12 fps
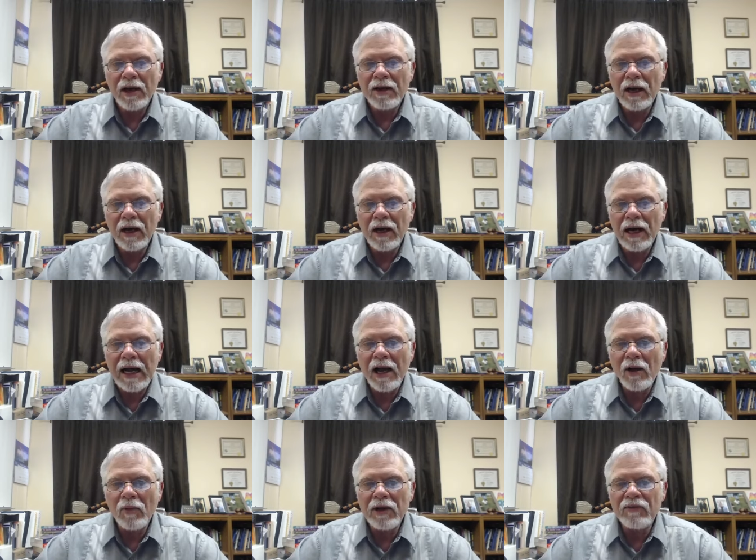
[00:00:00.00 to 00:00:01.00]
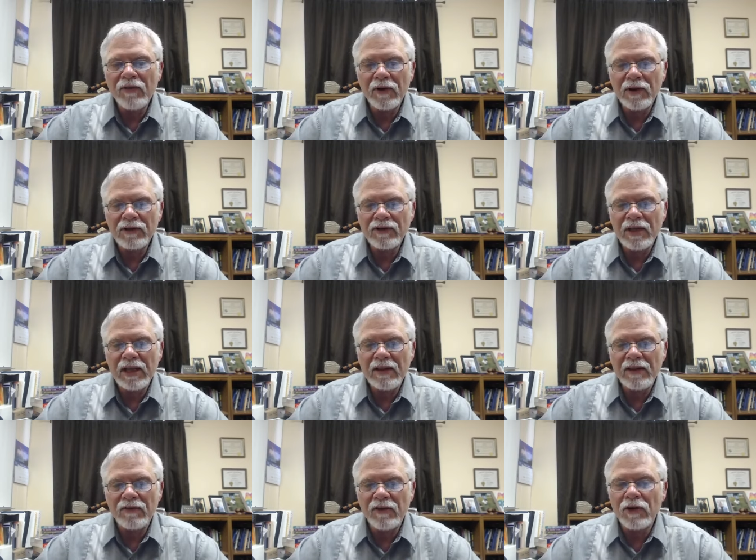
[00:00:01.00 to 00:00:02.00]
uh, how we ver- see
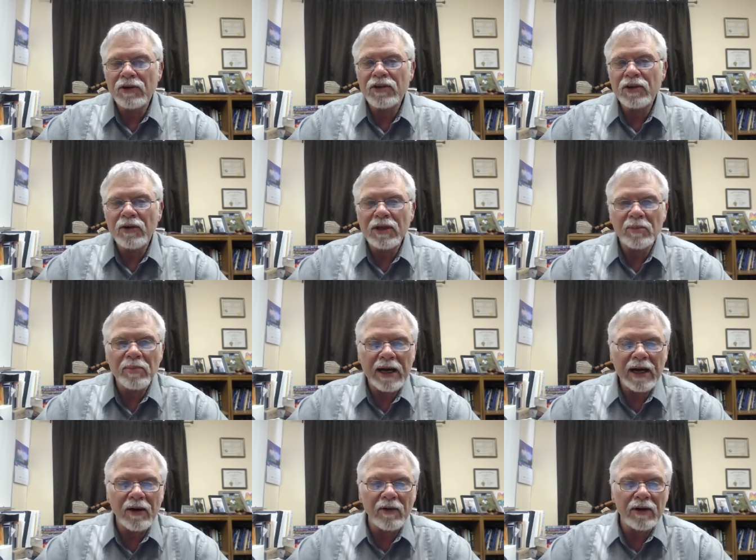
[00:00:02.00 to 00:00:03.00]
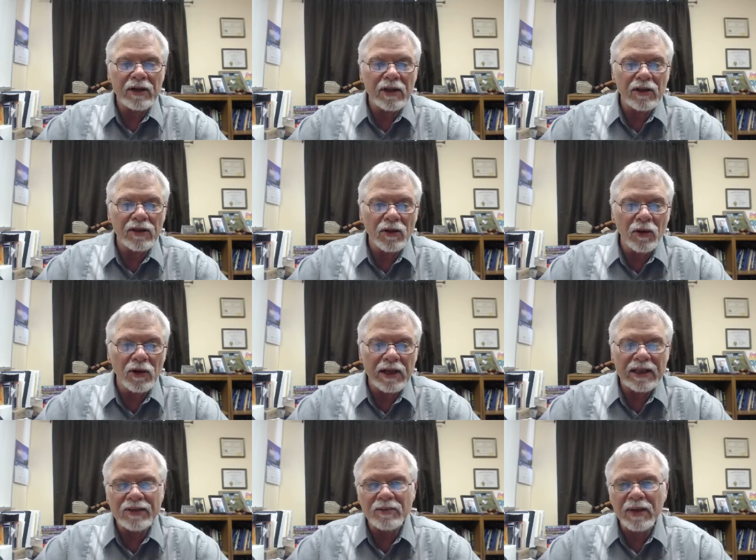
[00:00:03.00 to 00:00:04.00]
the virtue and the power and the authority
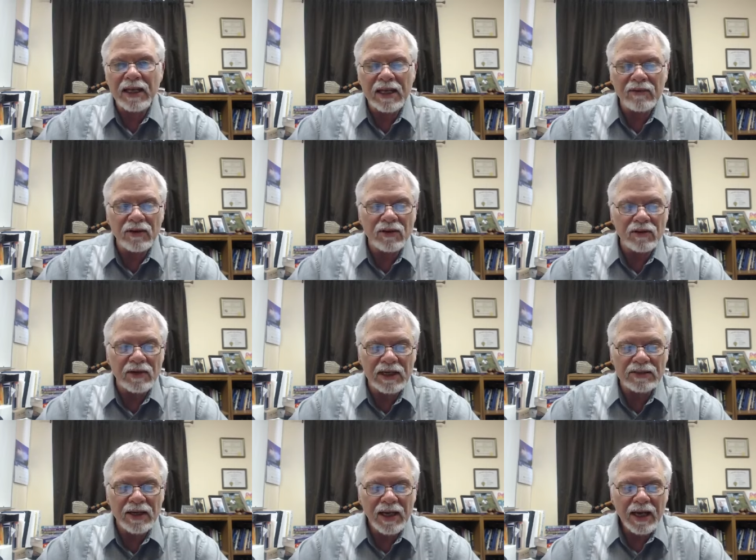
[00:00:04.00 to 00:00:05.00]
that's been given to us,